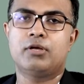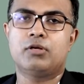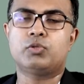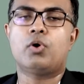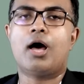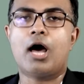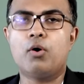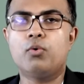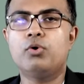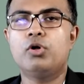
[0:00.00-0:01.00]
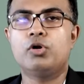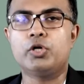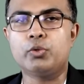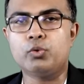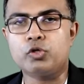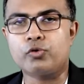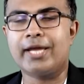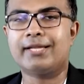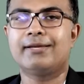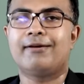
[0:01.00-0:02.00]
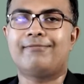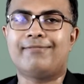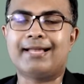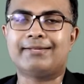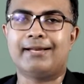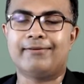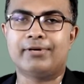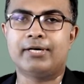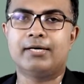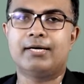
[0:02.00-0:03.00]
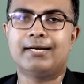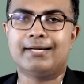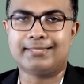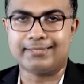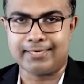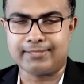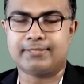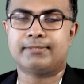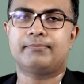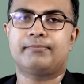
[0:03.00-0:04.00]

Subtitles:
So how do you treat fatty liver disease?